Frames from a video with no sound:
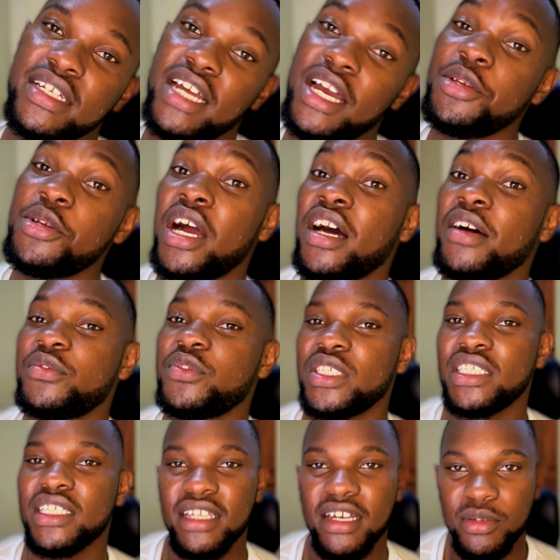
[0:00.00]
Now you have
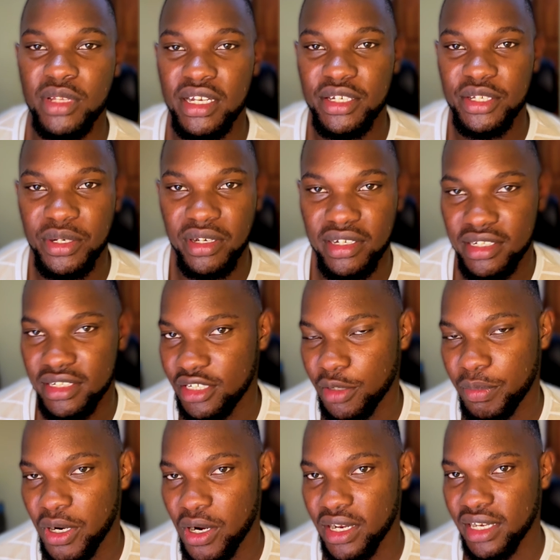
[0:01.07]
20,000 yuan in
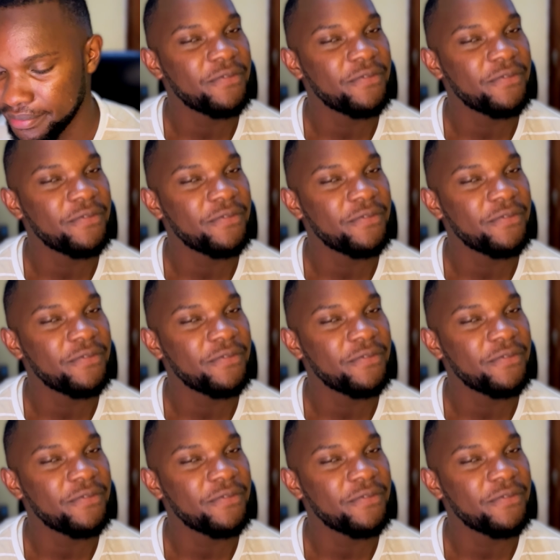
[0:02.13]
your pocket.